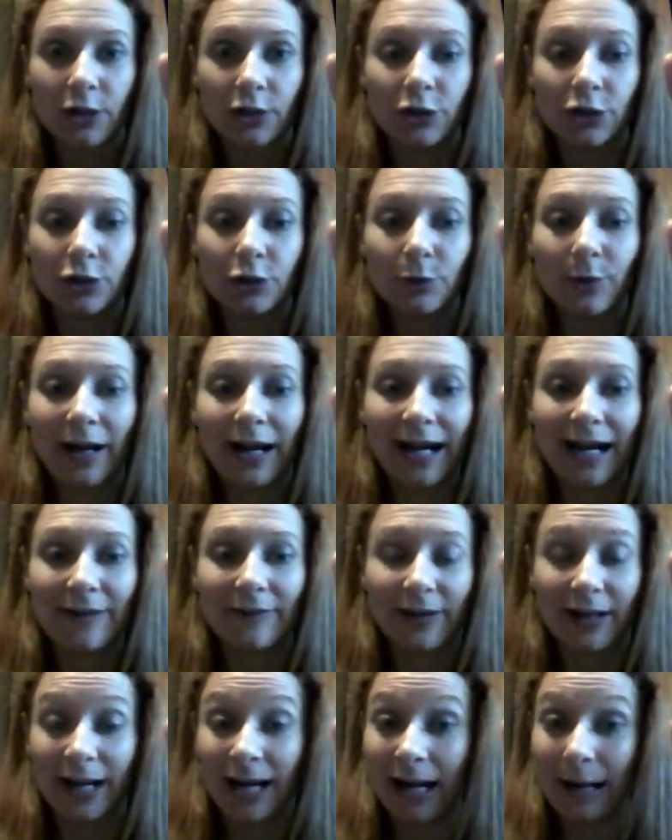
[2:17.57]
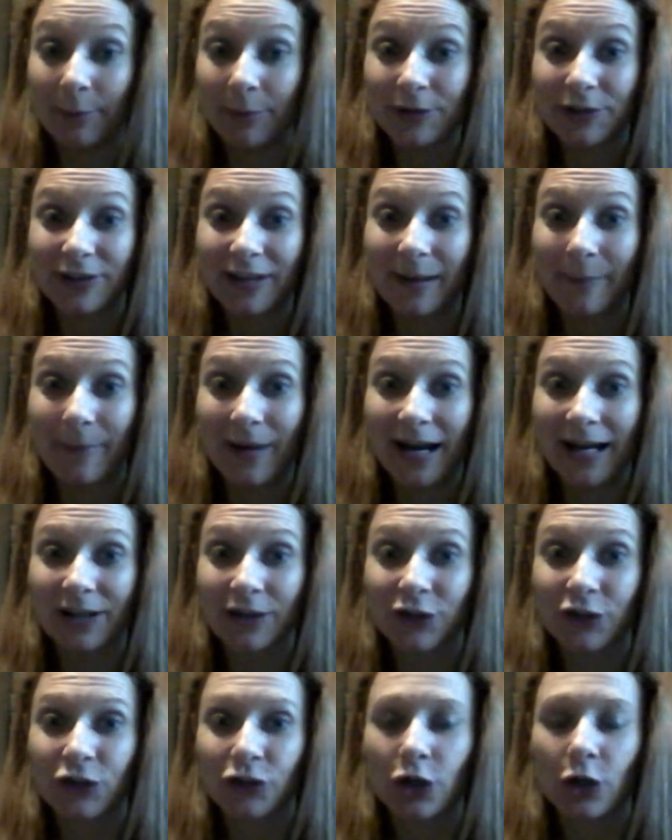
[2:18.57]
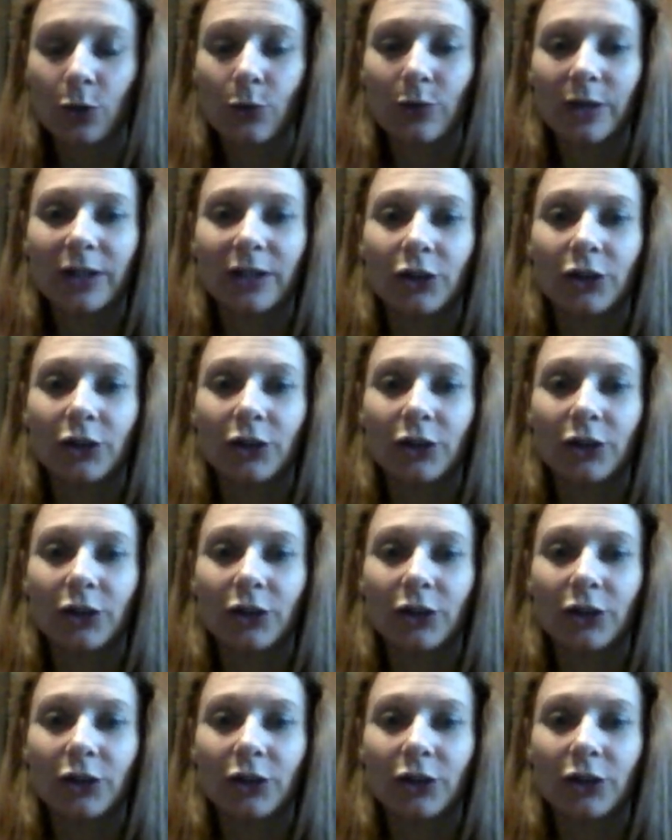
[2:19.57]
you have accomplished that milestone.